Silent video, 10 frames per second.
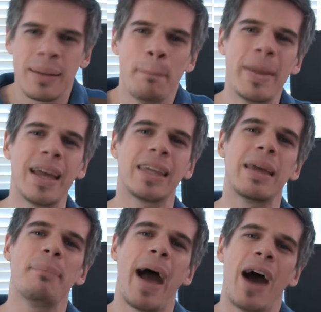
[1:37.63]
The
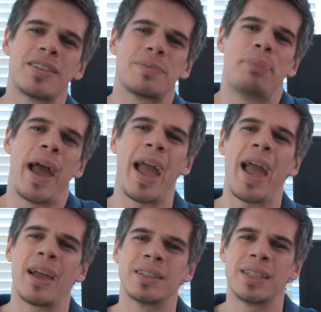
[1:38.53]
Mickey Mouse
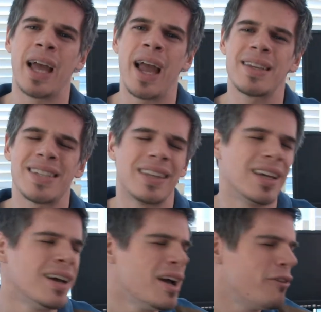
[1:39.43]
pancakes
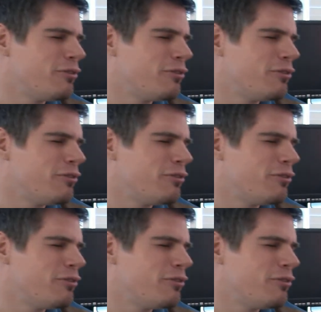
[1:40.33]
and the